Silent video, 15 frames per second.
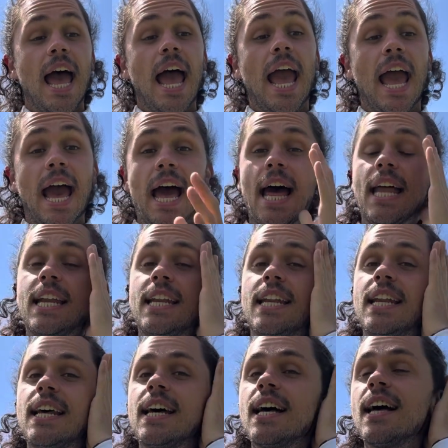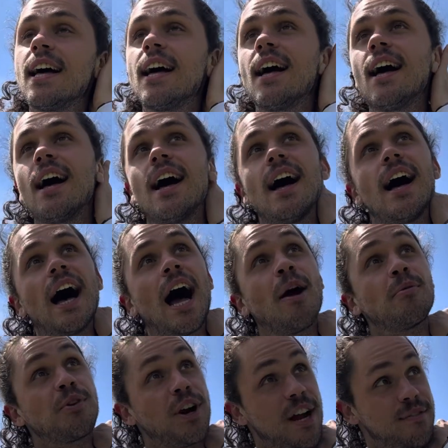And
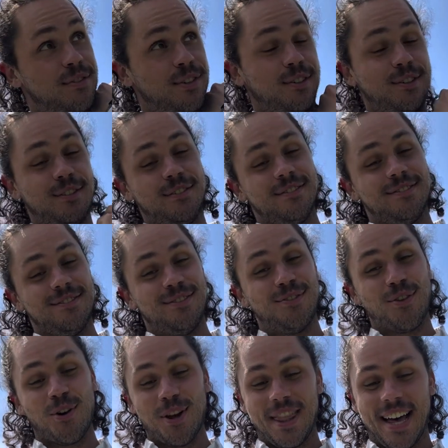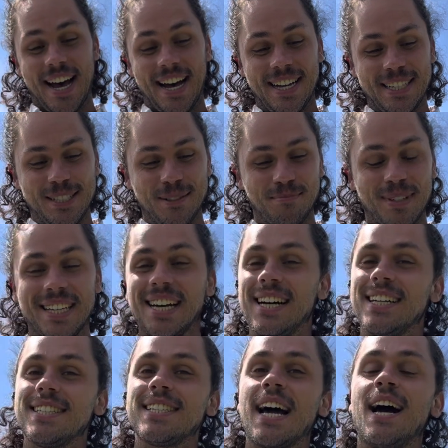I'm grateful for that,
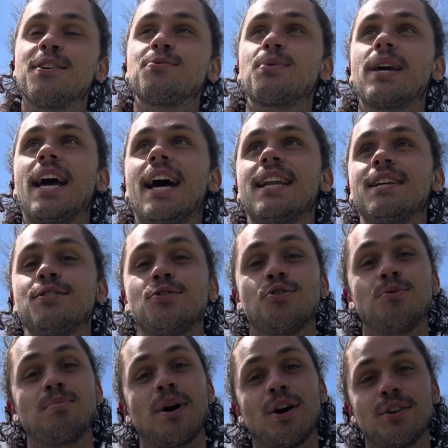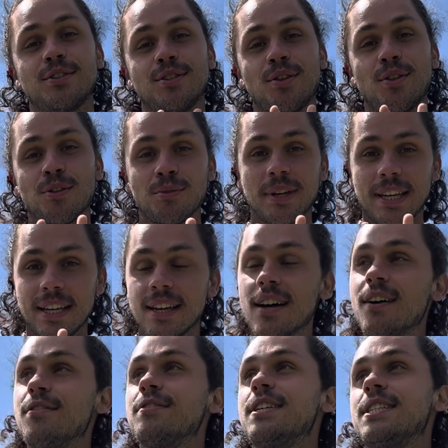because as we head into part 3
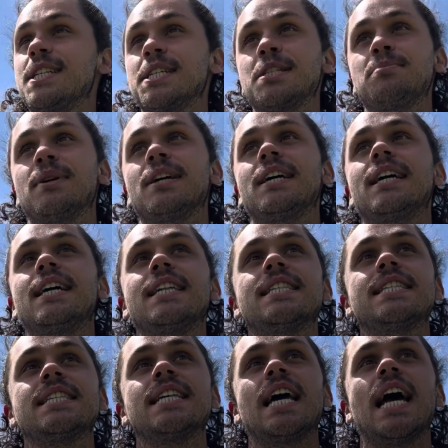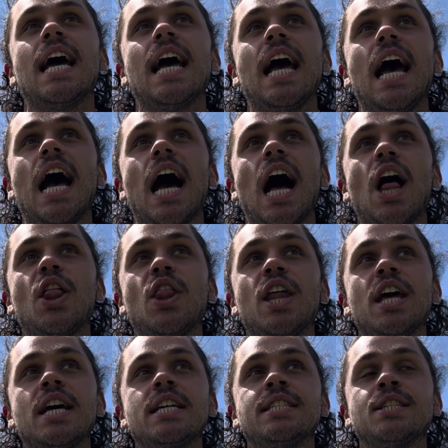of this experience,
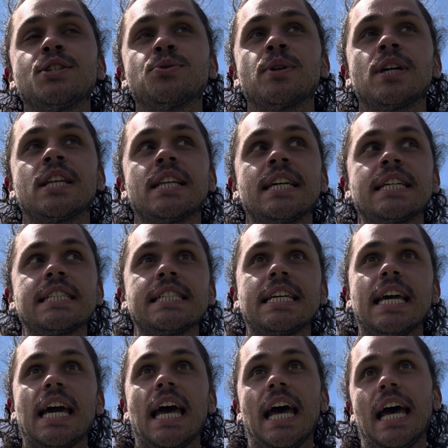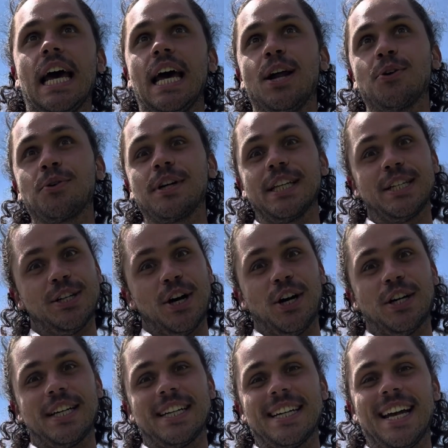this is where things get really
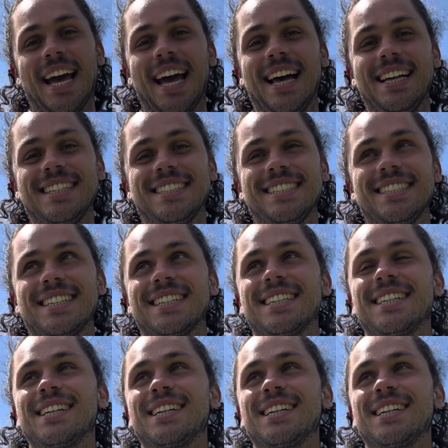dark and